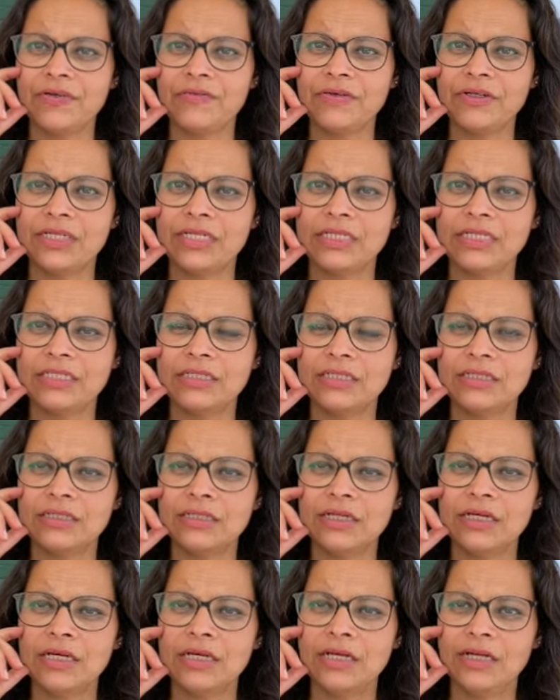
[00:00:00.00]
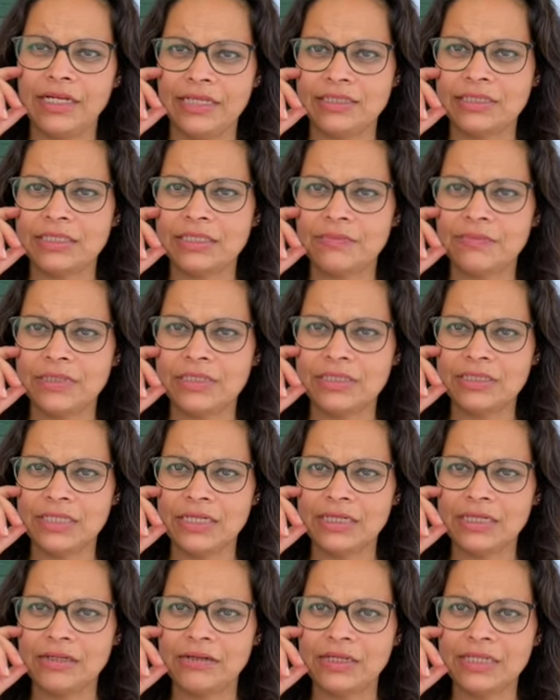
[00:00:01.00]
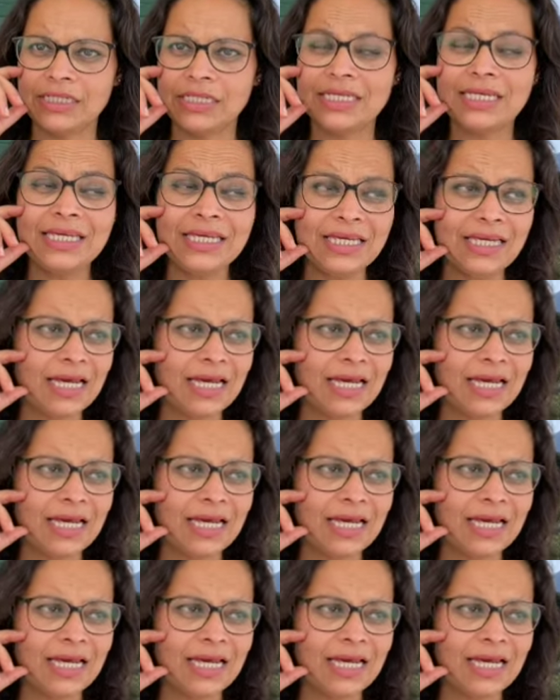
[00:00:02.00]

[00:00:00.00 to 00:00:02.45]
very leading landscape designer. And he